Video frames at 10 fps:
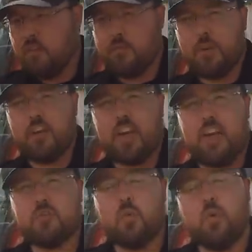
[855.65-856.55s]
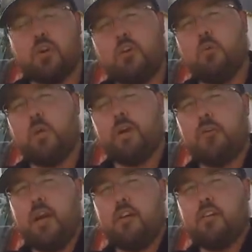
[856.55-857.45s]
From here, guys, we'll work our way
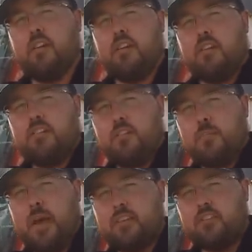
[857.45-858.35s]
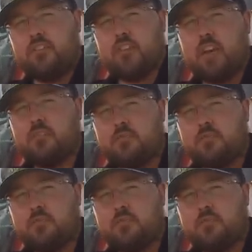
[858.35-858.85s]
around to the passenger side.